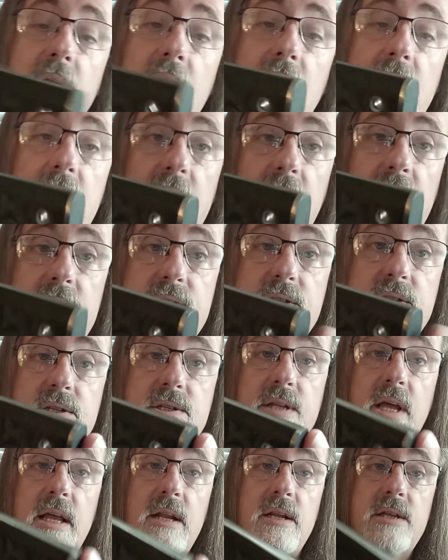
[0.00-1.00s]
Has a
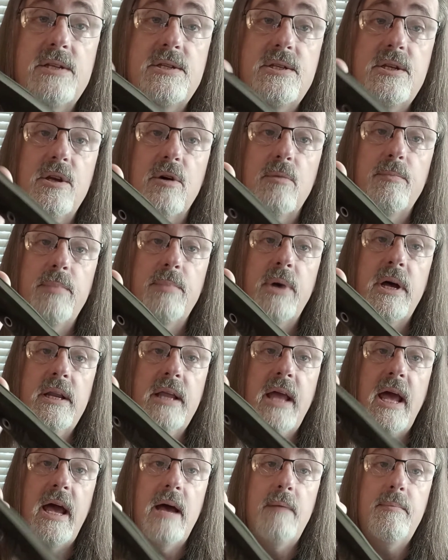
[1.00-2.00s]
stainless steel butt
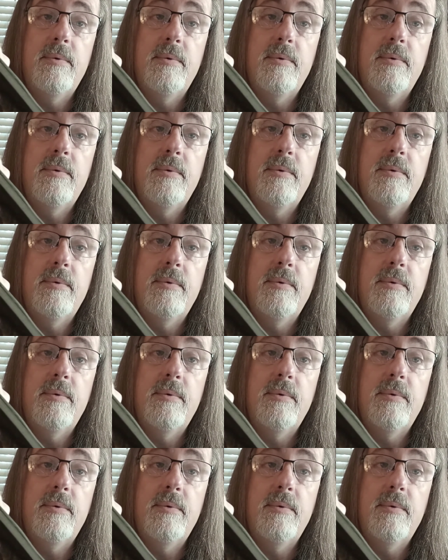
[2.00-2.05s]
cap,